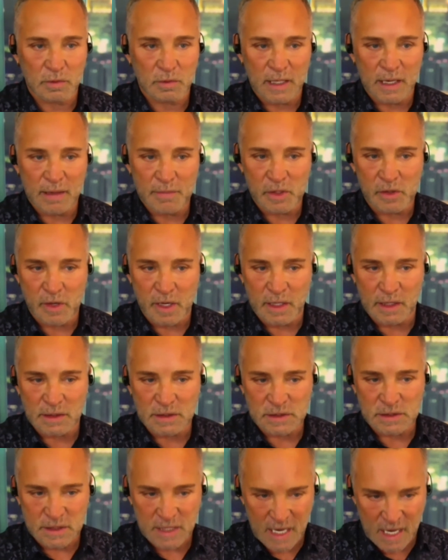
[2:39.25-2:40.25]
immigrating
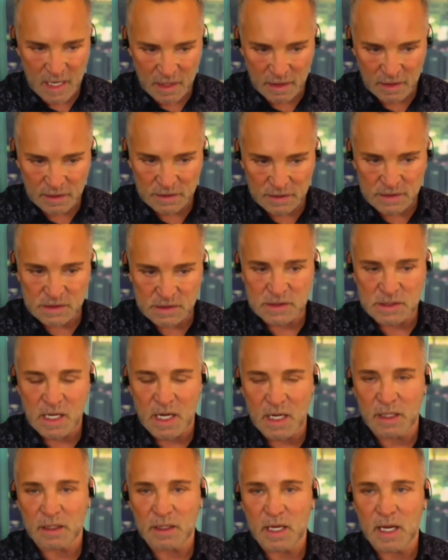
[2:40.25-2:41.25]
to Canada to
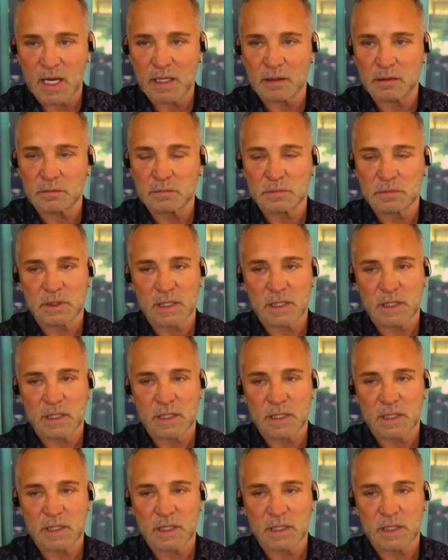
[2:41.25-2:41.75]
start again.